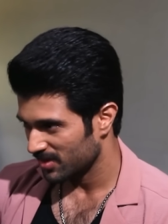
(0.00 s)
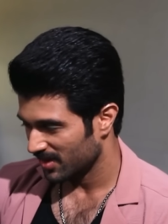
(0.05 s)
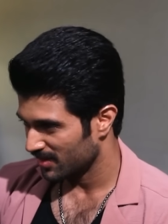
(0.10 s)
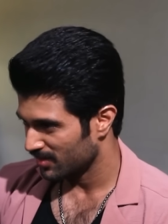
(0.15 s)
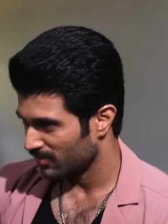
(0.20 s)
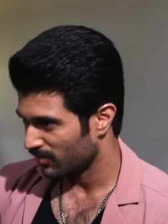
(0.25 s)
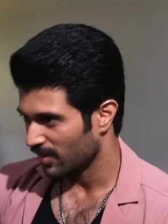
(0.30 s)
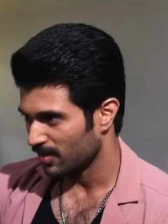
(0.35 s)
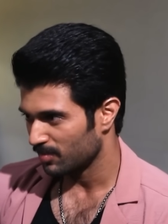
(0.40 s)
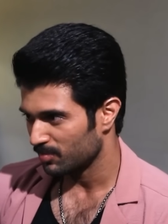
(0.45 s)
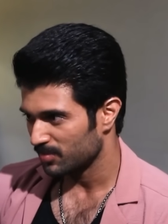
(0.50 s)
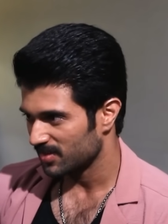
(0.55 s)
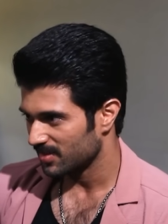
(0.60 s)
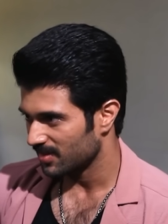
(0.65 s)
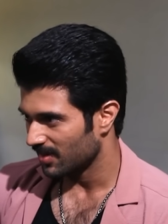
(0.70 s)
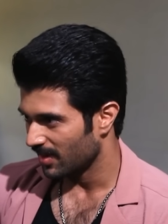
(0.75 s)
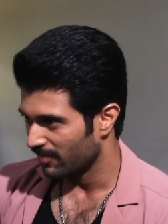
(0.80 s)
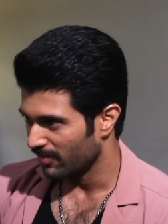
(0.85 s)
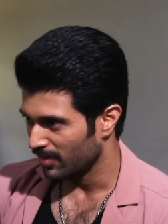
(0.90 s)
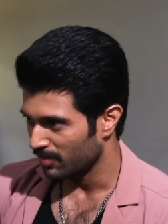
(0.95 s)
his films
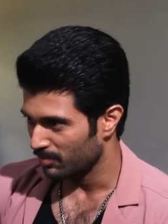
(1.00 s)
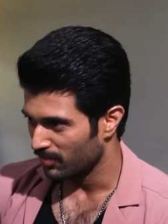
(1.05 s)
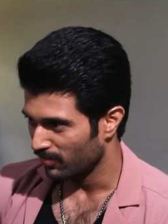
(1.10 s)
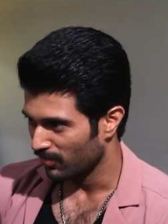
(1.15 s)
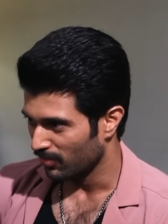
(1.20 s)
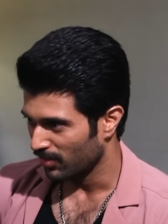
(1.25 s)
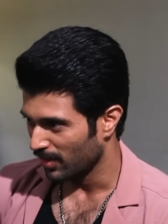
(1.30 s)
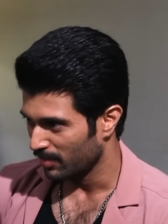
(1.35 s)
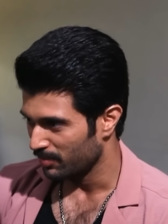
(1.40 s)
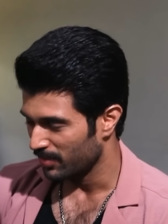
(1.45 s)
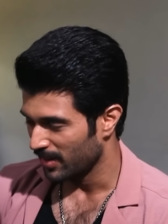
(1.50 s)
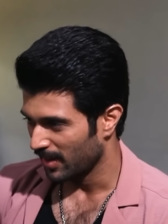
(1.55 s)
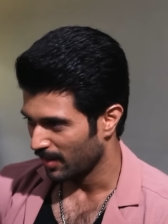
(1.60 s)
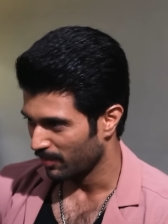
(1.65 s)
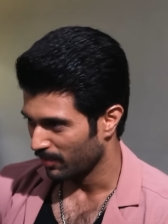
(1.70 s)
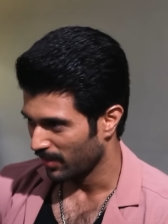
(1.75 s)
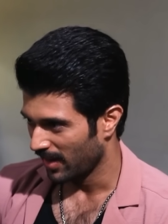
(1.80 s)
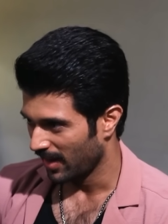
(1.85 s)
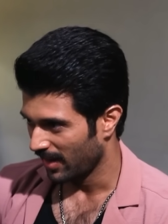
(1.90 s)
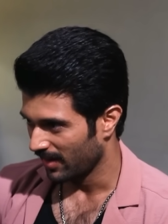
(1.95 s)
even before I
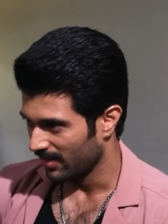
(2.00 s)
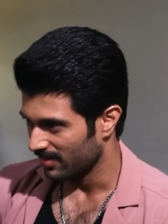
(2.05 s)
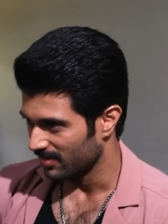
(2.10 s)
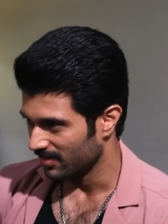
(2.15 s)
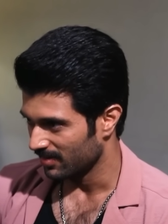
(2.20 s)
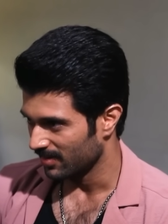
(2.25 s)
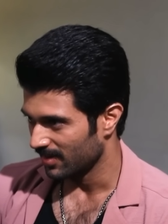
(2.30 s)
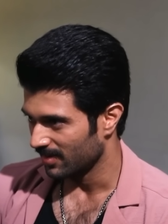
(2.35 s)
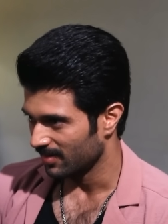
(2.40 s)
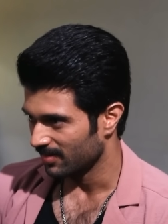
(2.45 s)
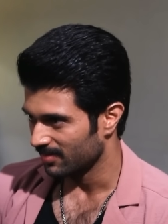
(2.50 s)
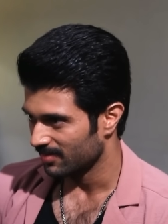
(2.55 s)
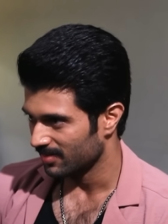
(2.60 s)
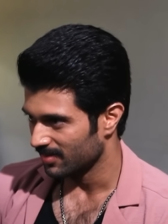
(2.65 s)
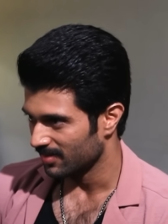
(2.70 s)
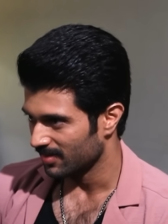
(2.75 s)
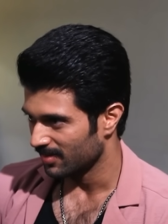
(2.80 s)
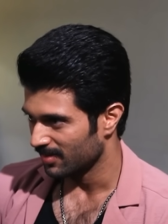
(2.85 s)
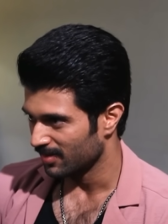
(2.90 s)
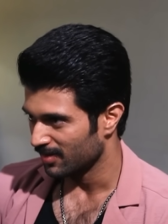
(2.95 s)
became an actor, and
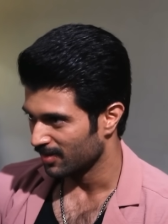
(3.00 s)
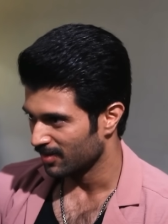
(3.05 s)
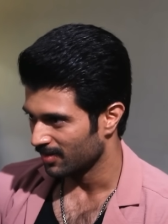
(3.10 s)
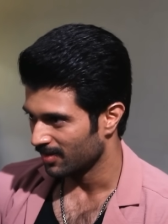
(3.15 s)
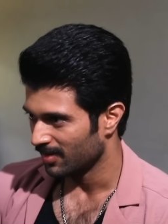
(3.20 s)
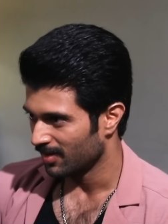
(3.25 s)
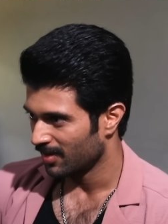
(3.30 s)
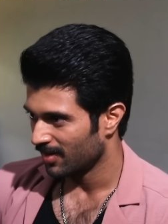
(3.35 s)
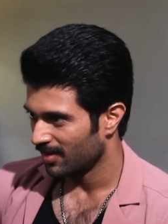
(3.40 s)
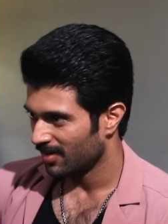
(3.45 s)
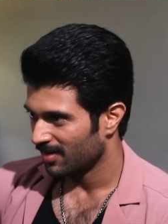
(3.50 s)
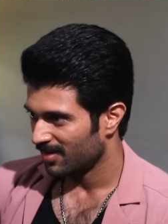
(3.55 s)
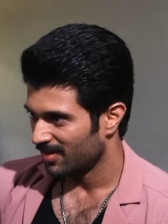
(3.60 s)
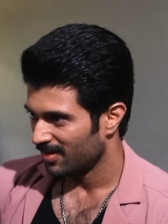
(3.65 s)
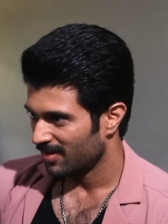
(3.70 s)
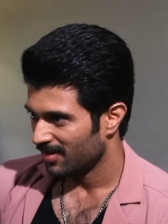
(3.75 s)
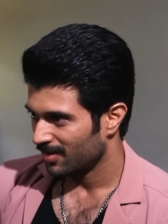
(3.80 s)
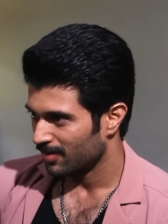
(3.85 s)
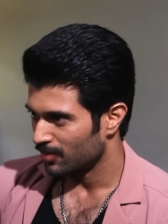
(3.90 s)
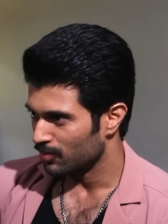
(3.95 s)

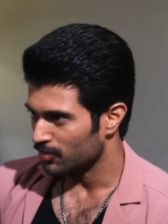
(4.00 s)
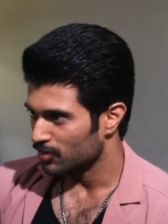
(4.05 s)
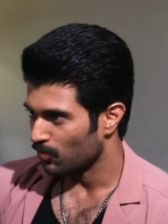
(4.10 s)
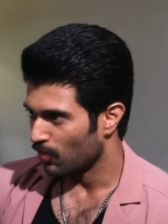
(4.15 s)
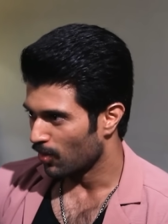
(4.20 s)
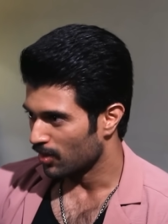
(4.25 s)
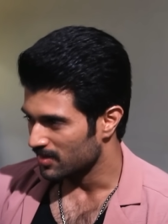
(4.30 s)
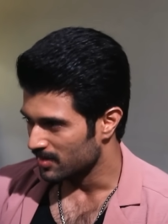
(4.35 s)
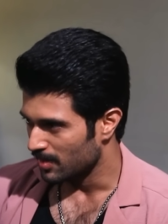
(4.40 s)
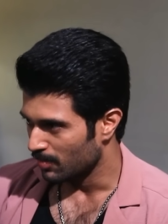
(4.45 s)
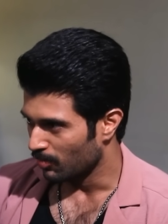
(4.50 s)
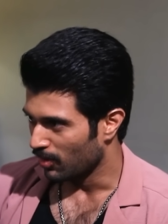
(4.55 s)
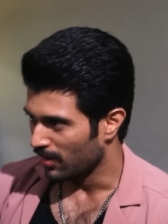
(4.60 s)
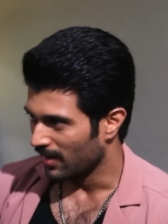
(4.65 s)
used to watch them on